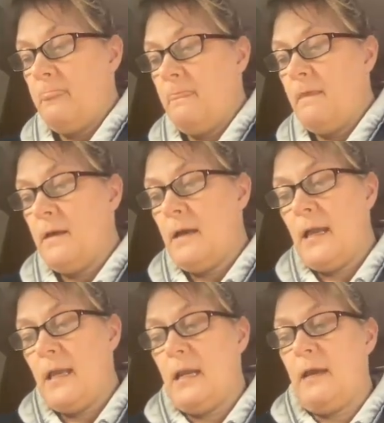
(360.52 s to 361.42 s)
the
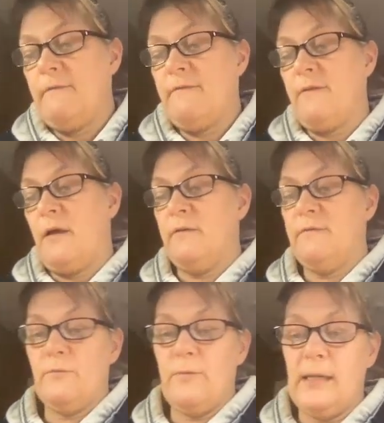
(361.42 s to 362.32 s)
INF
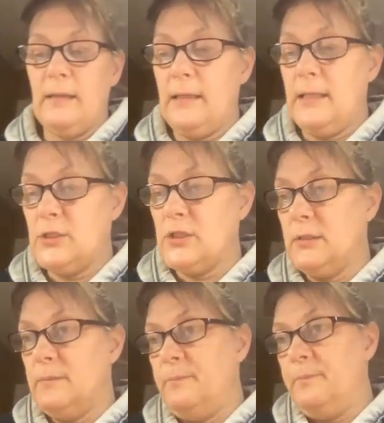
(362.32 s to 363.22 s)
alpha
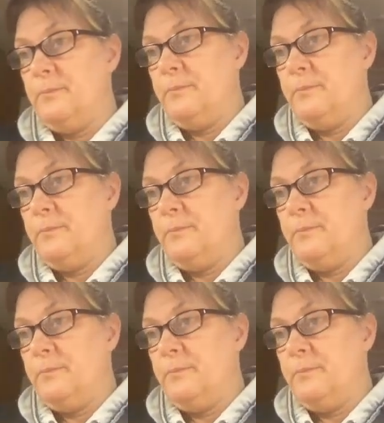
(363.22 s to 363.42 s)
regulation.